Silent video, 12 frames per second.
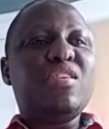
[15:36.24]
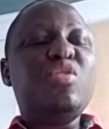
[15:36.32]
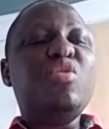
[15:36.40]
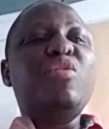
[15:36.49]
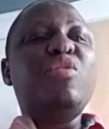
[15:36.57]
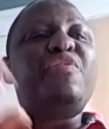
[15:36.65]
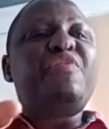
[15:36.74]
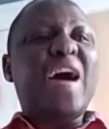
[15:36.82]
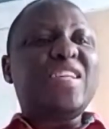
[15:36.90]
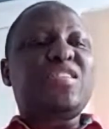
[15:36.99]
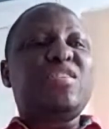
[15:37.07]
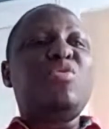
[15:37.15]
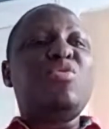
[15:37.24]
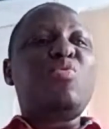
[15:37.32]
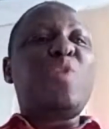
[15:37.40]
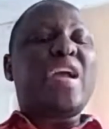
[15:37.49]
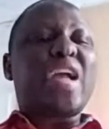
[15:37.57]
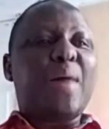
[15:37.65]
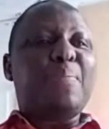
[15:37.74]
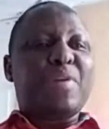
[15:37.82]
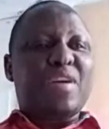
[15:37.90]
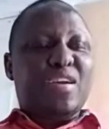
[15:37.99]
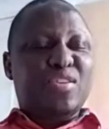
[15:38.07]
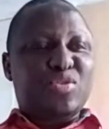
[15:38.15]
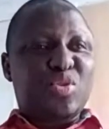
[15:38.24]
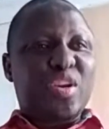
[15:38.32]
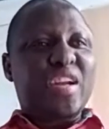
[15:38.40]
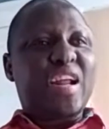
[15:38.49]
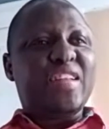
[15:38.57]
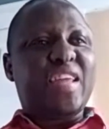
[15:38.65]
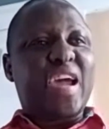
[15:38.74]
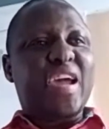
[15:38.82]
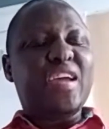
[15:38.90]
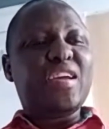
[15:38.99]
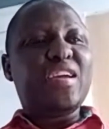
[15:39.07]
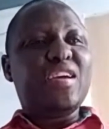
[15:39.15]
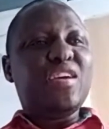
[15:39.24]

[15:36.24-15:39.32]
You fast, you wake up during the day